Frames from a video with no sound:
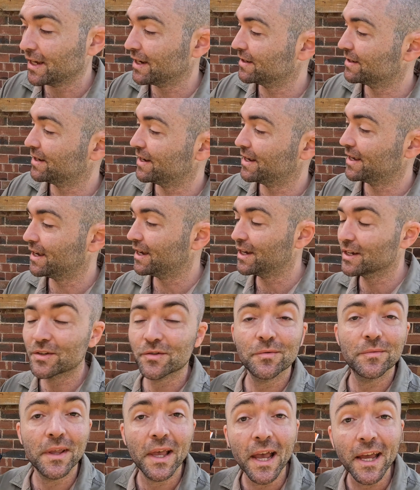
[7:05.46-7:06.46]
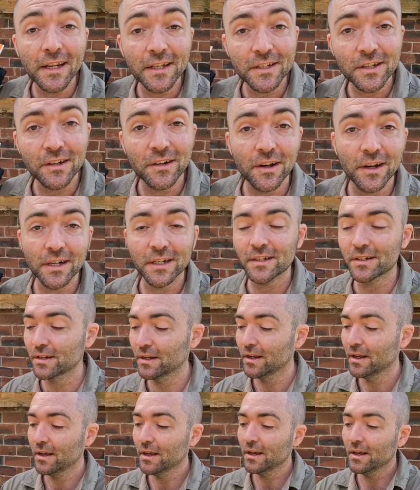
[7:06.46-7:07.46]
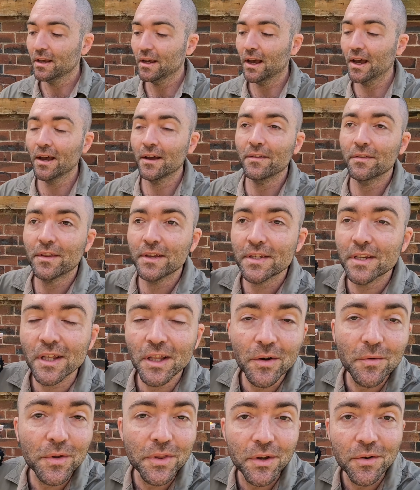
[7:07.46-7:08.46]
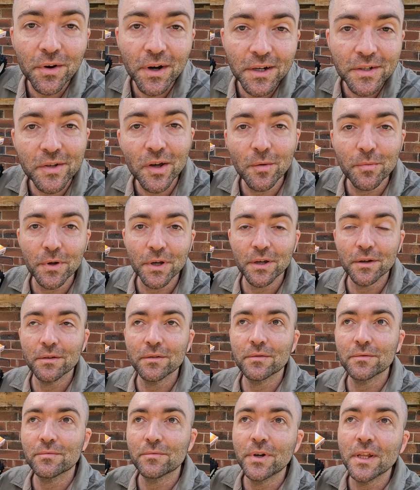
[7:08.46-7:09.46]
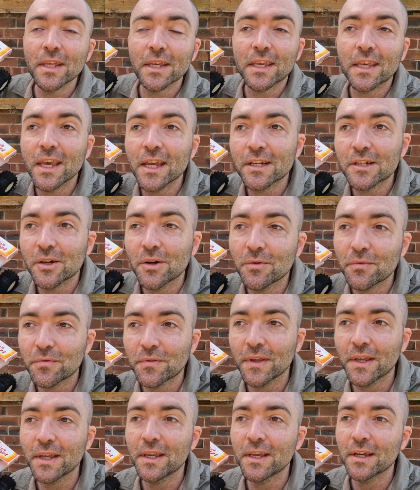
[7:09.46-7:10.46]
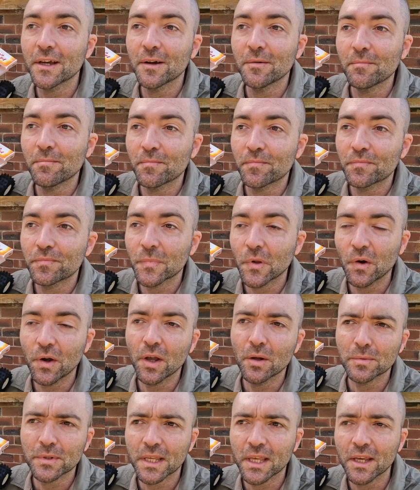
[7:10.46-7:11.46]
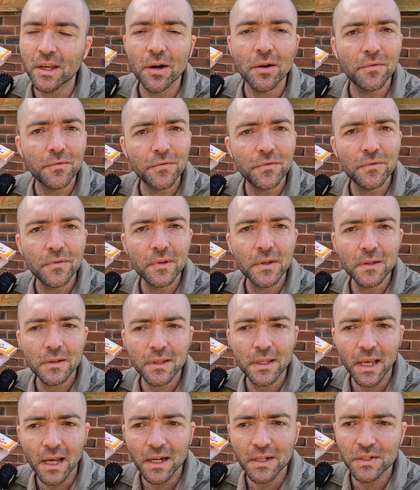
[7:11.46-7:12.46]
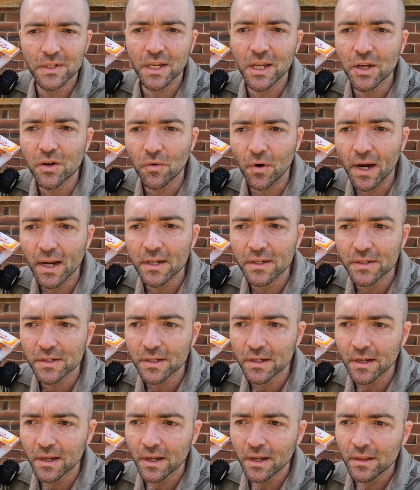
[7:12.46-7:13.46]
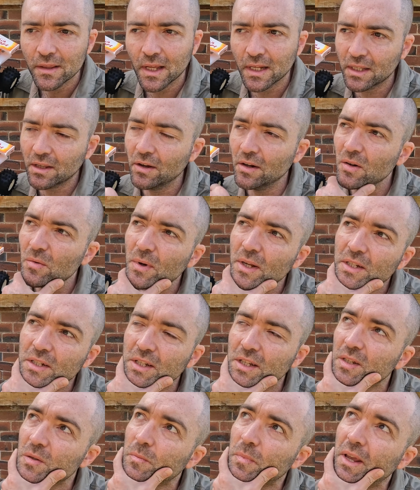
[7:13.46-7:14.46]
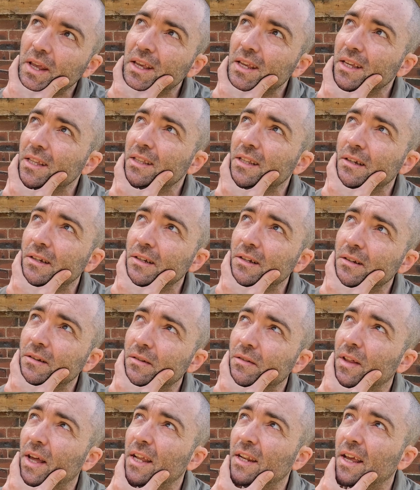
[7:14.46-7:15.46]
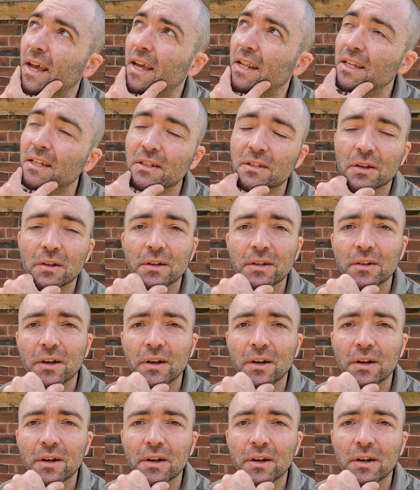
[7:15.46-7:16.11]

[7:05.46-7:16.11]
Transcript: RC cars from the 80s and 90s. This, along with the Grasshopper, really kicked off the, or helped kick off the RC craze that kind of reached its peak in the late 80s, early